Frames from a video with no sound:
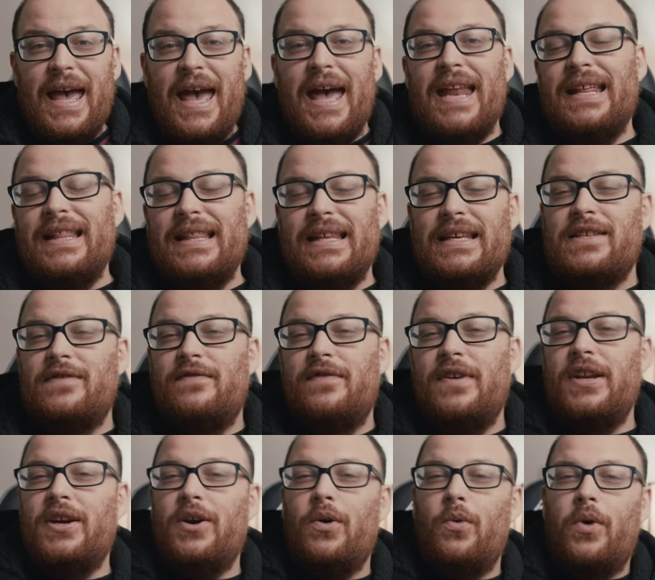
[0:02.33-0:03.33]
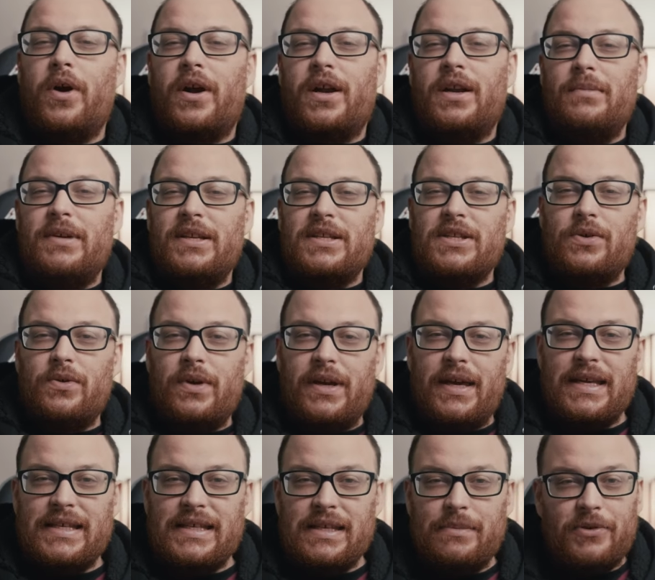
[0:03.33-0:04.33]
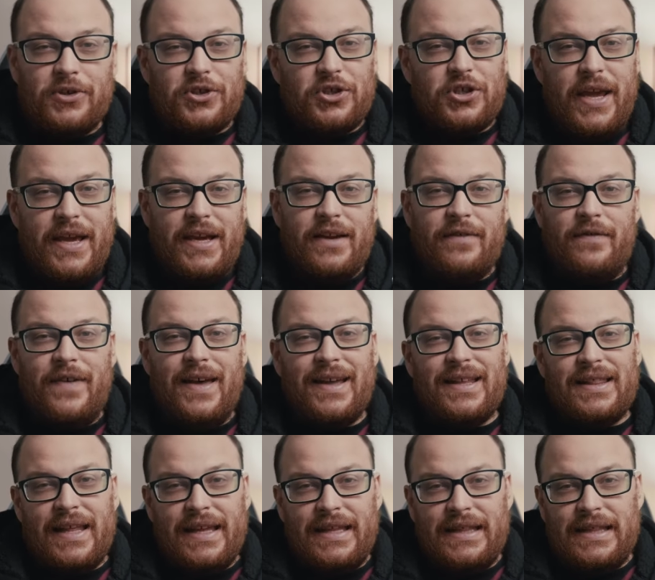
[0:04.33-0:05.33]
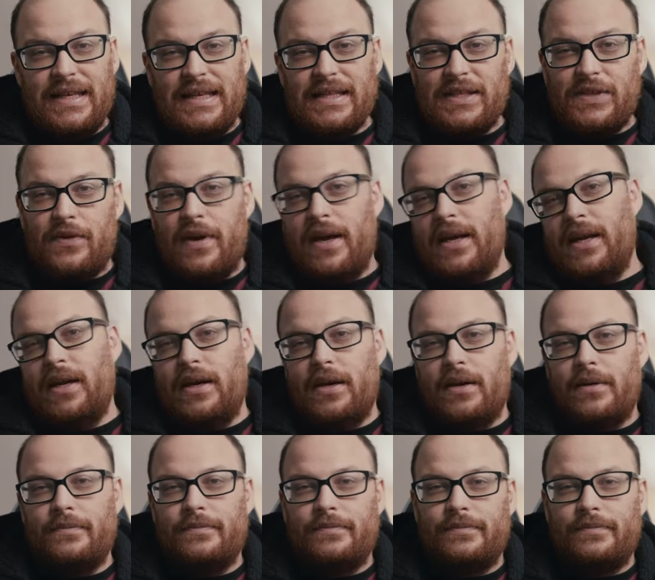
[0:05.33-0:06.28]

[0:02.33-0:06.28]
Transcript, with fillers: And in this video, we're gonna be doing a simple shake effect like this right here.